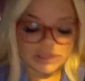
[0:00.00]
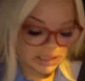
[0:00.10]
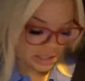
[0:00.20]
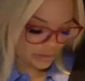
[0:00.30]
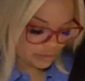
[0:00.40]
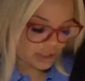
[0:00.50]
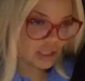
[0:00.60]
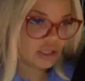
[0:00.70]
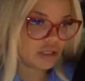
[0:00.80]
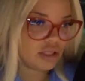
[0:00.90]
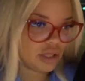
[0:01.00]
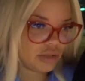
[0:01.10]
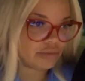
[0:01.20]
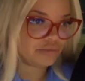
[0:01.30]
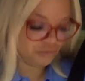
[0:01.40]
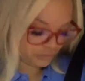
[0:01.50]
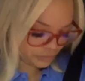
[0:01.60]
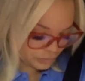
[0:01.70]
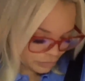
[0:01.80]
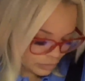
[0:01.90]
That would be, you know,
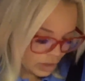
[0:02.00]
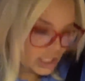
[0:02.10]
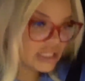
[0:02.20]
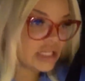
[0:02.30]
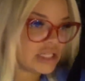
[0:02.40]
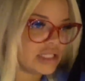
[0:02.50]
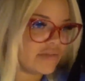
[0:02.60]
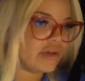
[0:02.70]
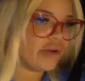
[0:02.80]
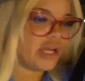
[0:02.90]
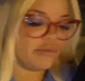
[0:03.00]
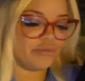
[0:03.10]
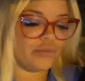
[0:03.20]
Thanksgiving, right?